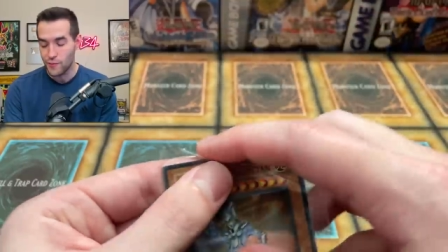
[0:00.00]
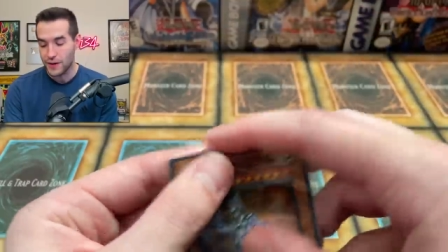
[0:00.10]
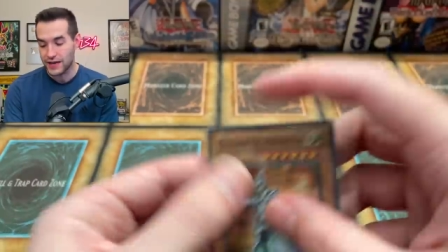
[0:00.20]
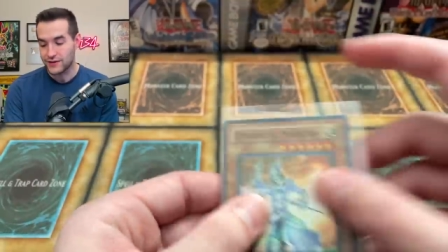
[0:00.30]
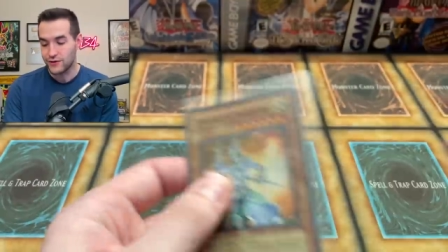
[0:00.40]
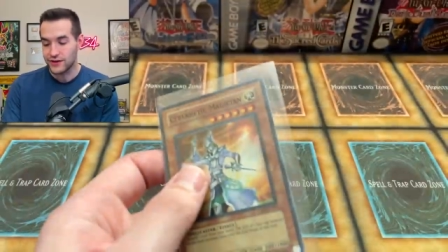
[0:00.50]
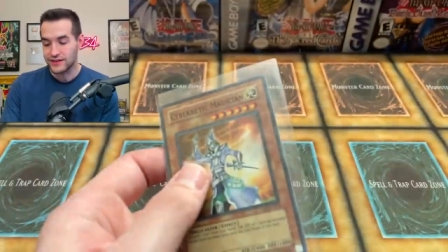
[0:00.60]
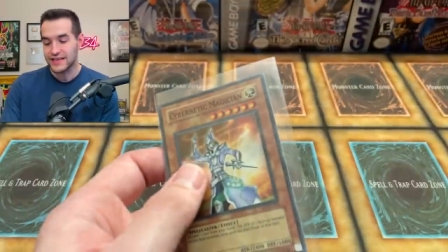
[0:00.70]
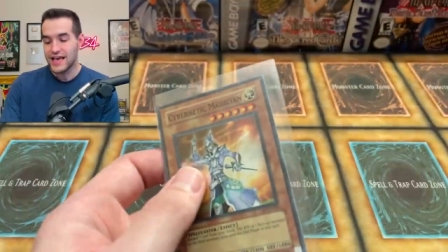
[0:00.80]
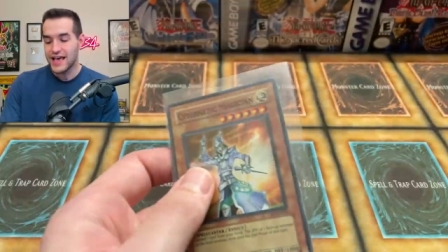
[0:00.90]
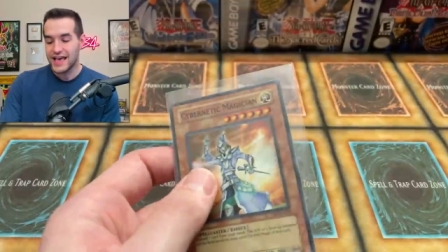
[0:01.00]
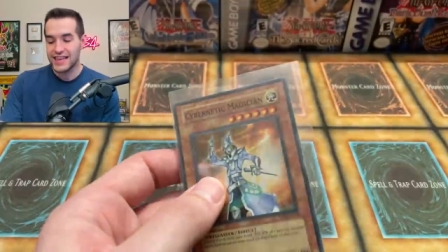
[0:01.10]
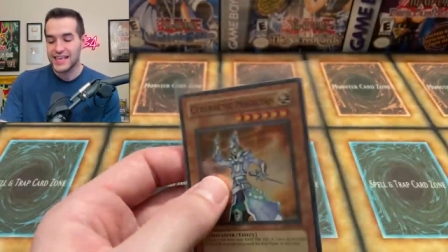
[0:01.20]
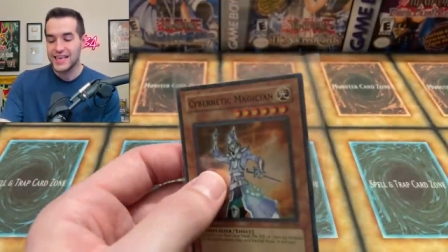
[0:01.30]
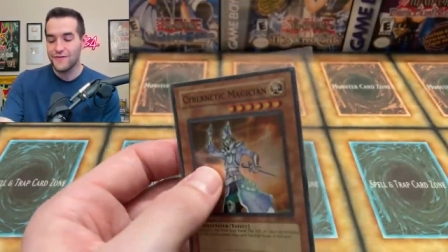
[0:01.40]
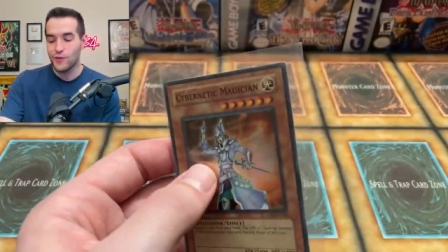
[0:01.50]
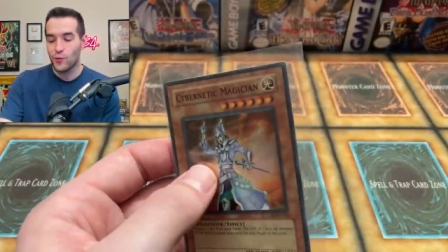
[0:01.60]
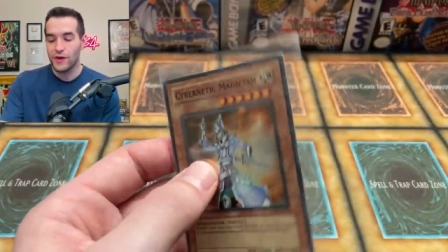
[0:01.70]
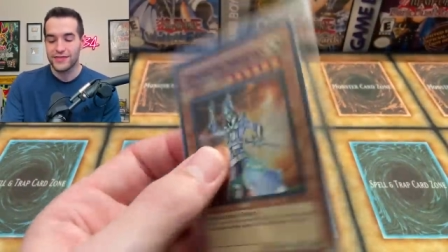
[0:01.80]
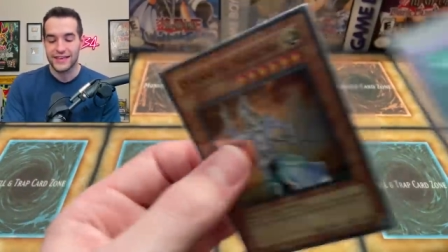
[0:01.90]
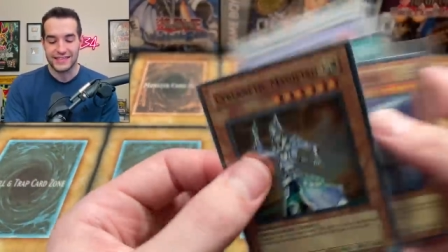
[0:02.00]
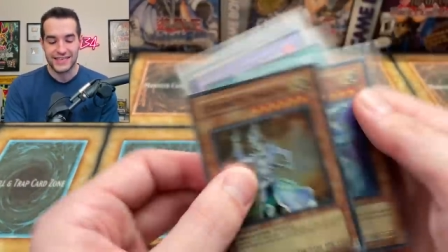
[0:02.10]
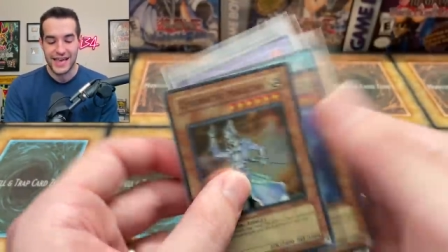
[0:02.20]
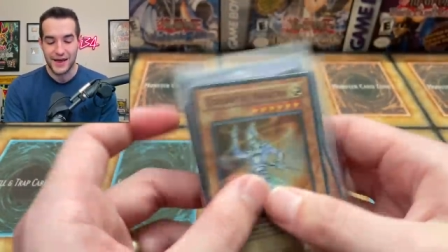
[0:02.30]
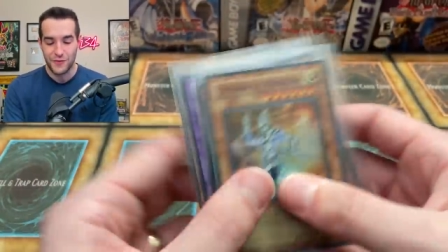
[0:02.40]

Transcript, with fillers: my goodness. And even with this, can